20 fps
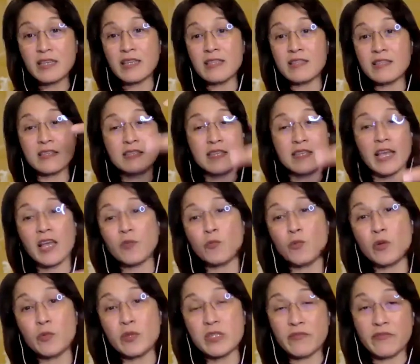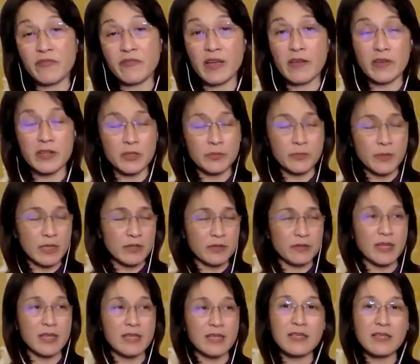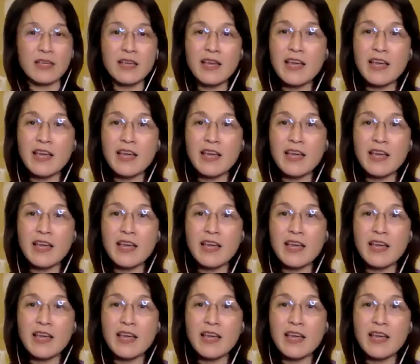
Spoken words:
and the second one was a 500 meter race.